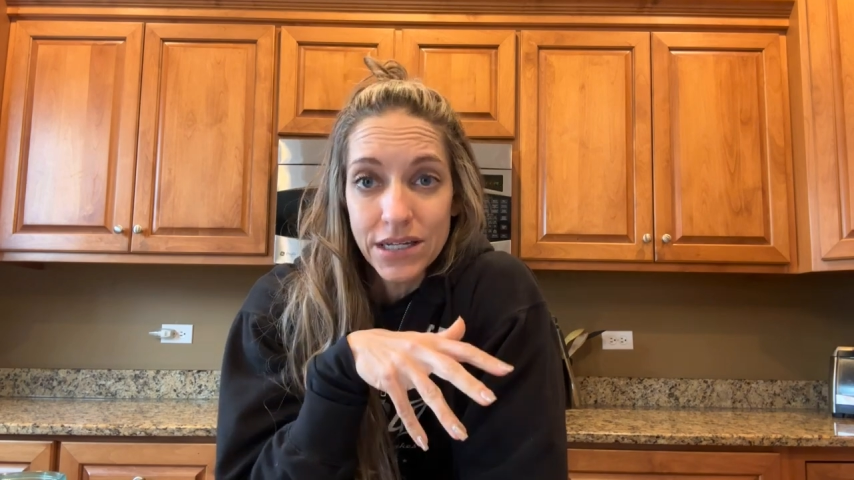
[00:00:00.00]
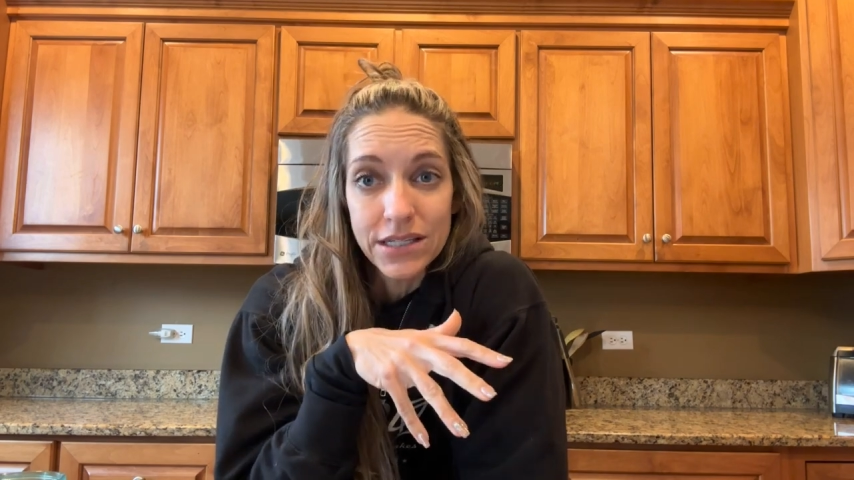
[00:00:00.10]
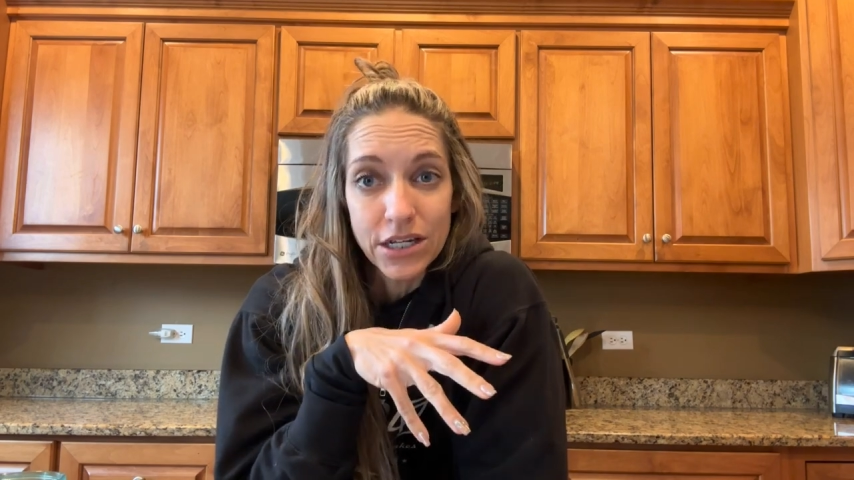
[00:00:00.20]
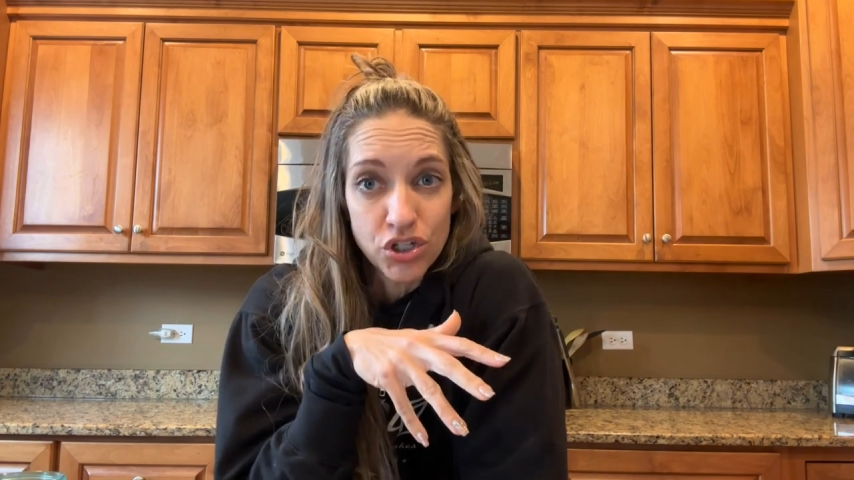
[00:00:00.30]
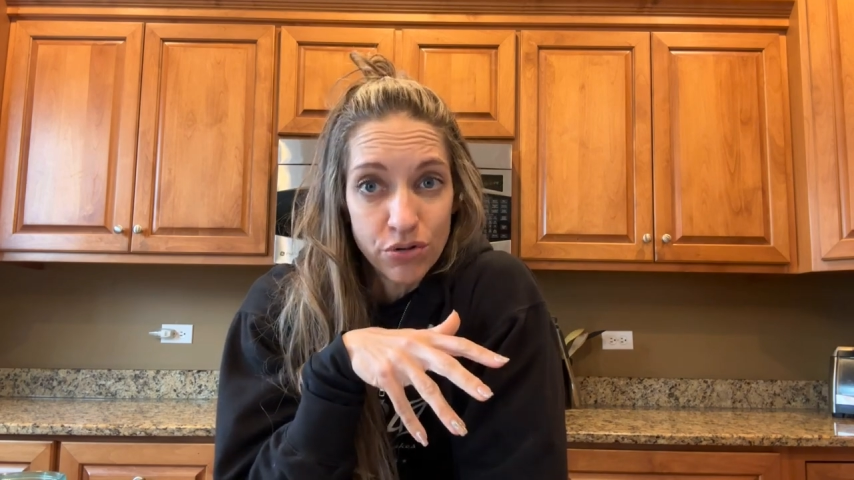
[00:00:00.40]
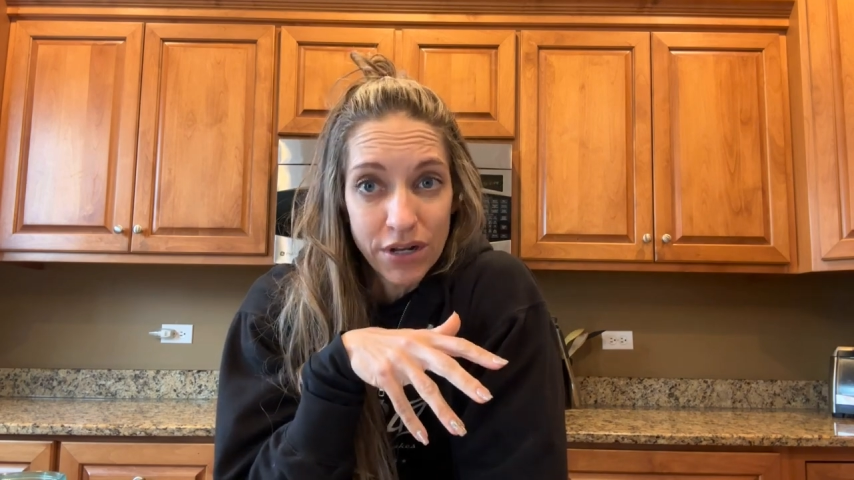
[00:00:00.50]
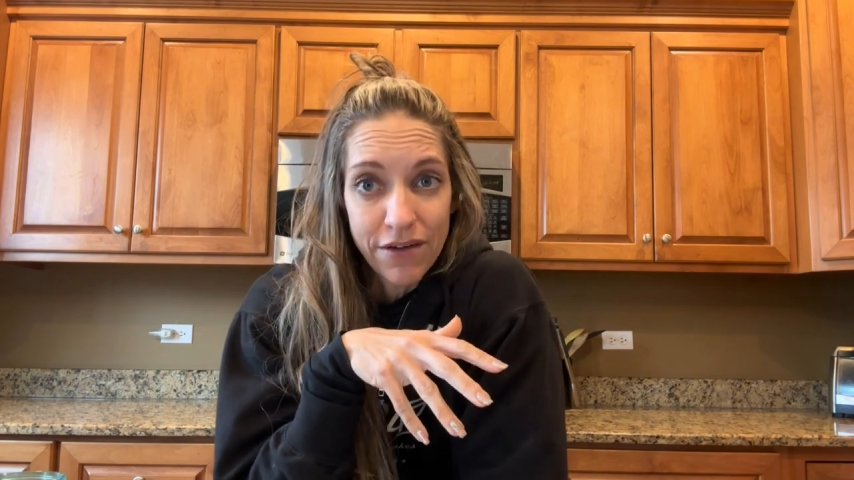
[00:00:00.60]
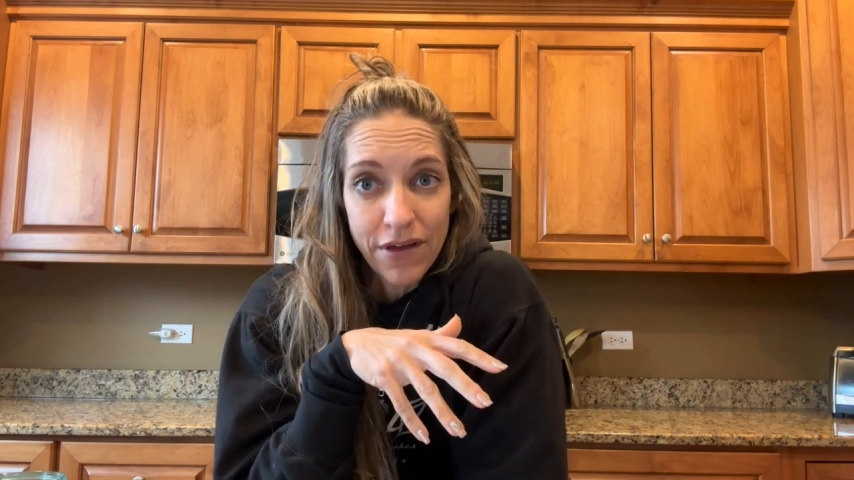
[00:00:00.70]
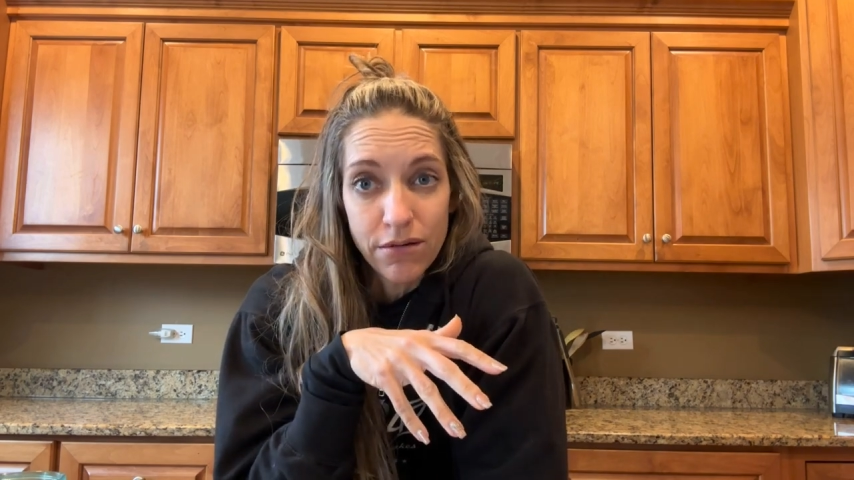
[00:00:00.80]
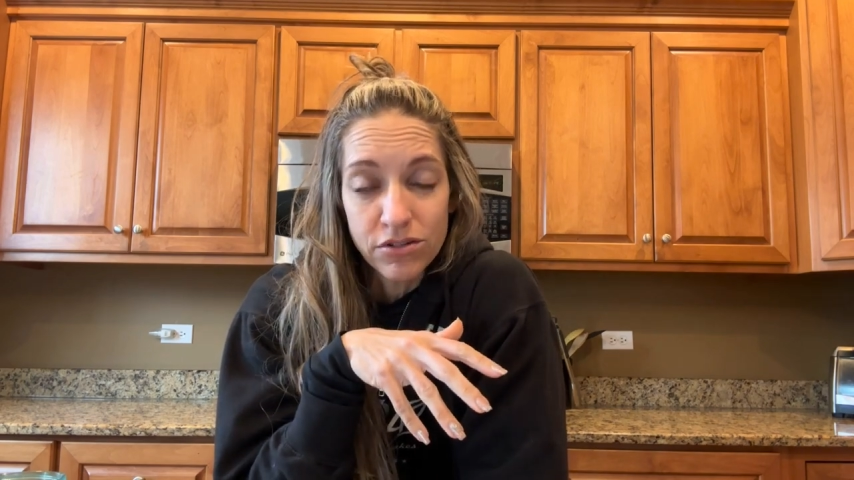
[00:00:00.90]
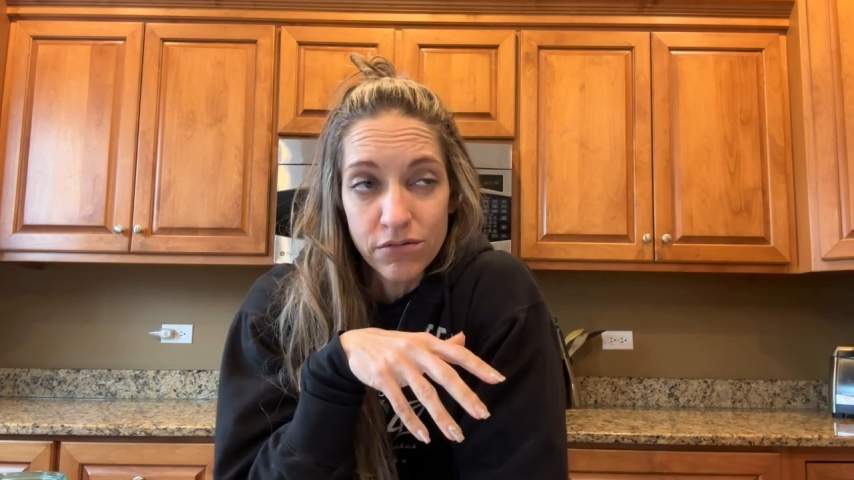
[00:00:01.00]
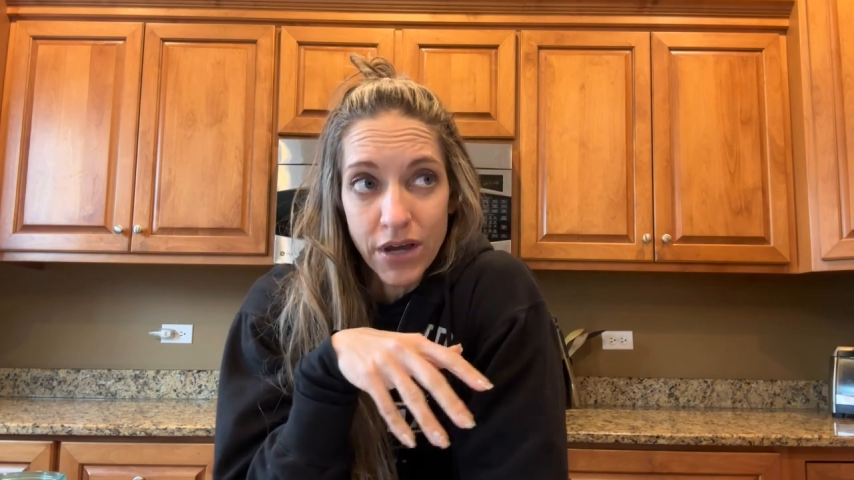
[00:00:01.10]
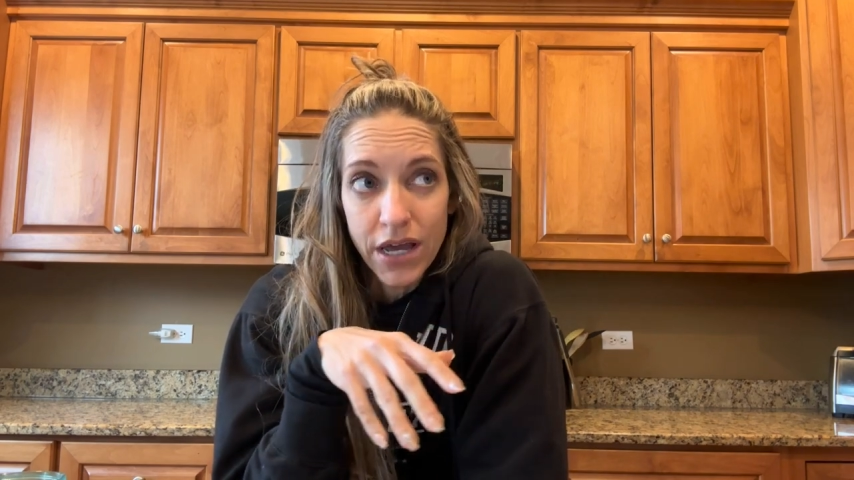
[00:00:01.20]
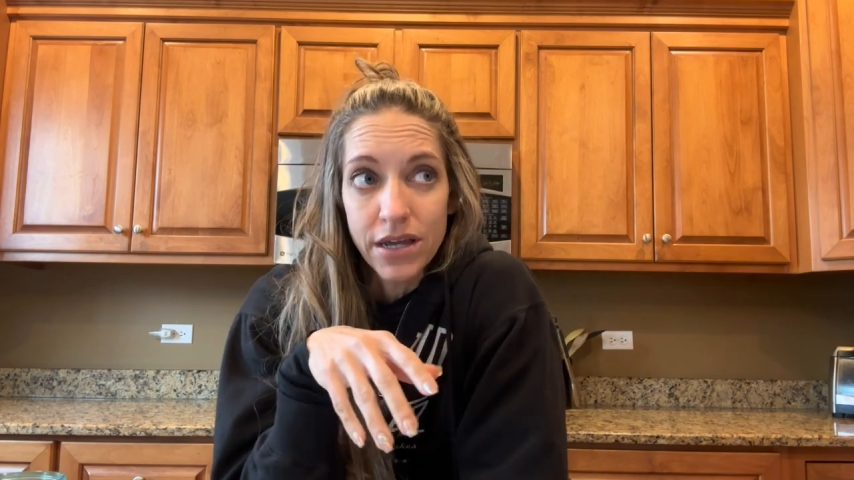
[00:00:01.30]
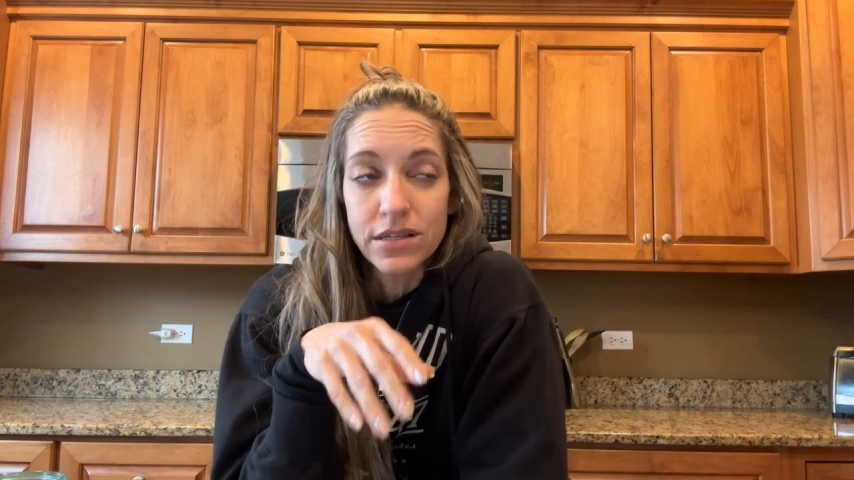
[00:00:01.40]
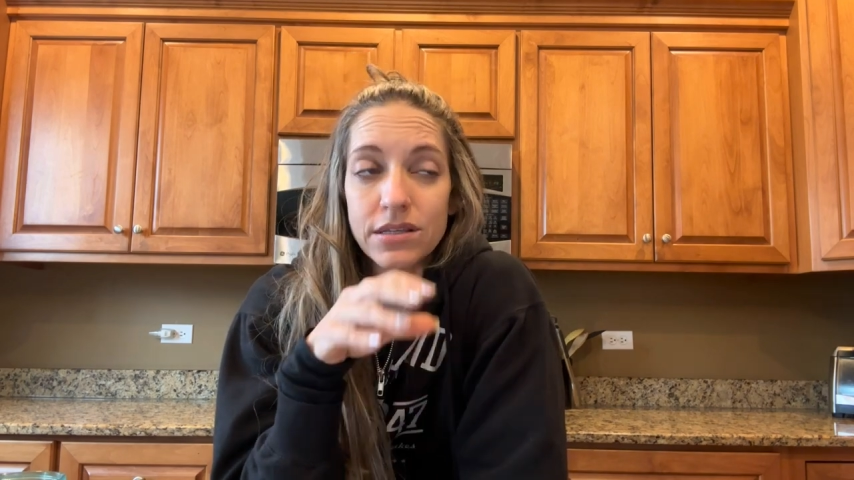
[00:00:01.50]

It's like two and a half hours away.